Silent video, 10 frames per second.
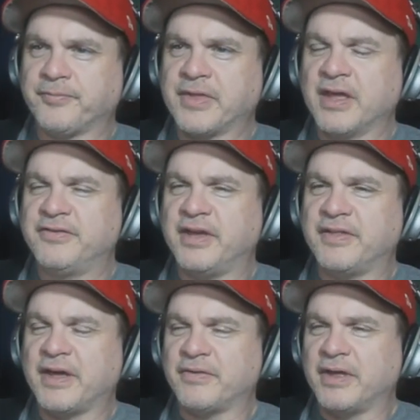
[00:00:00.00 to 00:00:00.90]
See
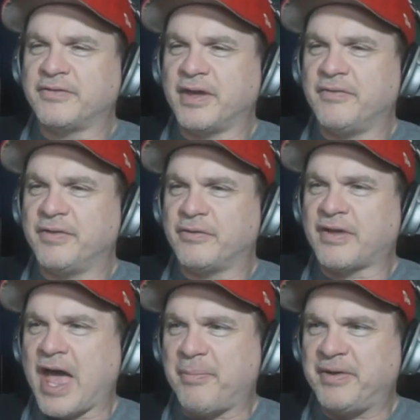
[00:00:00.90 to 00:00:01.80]
that there's
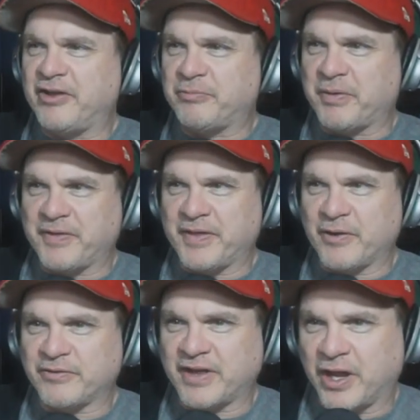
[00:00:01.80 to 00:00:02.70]
happiness, but then
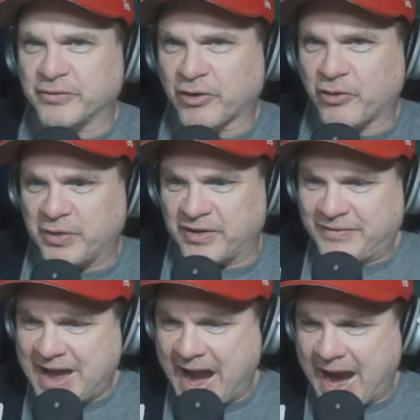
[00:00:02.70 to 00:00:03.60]
there's that undercurrent of
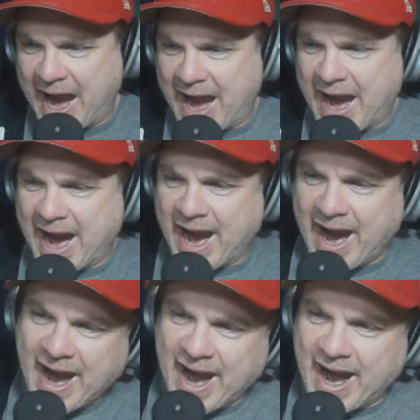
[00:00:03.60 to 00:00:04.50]

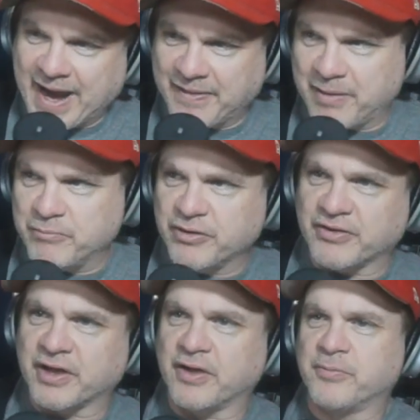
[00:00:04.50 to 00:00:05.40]
and that music.